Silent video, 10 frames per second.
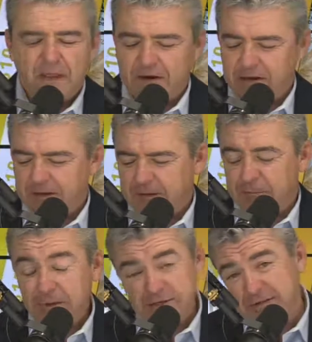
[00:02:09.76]
There you go.
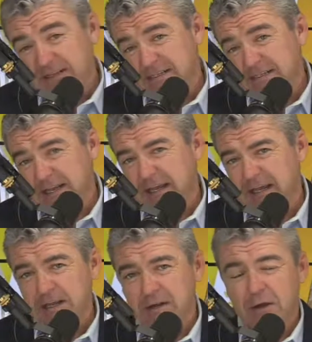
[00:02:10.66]
Plus, you get to stay,
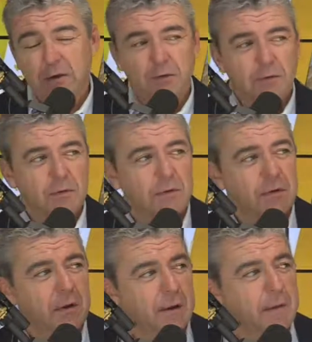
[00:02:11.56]

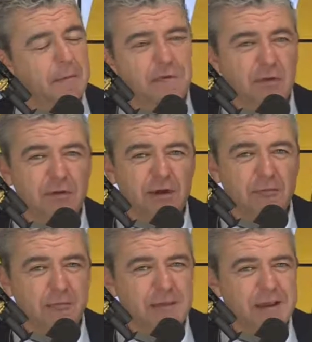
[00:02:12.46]
associated
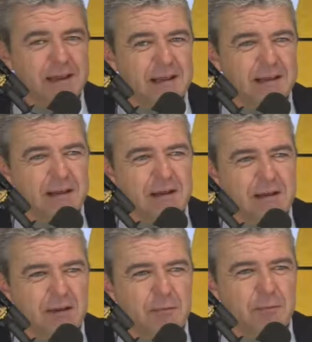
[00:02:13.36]
with me and get
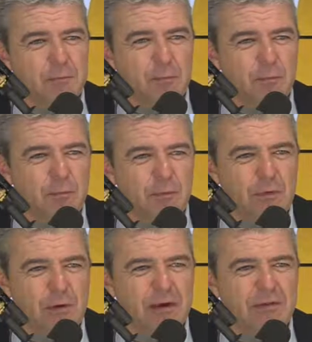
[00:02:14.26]
to,
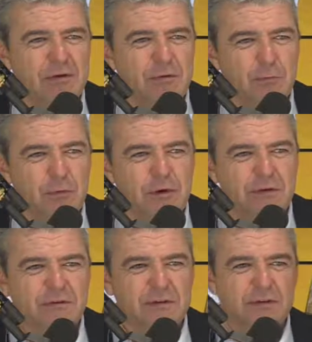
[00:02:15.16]
go out there in the
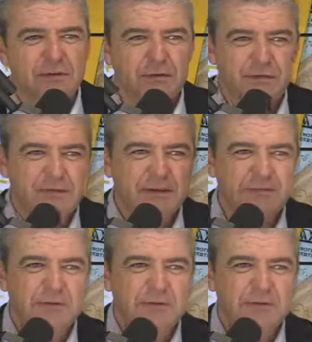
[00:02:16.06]
woods and do your things.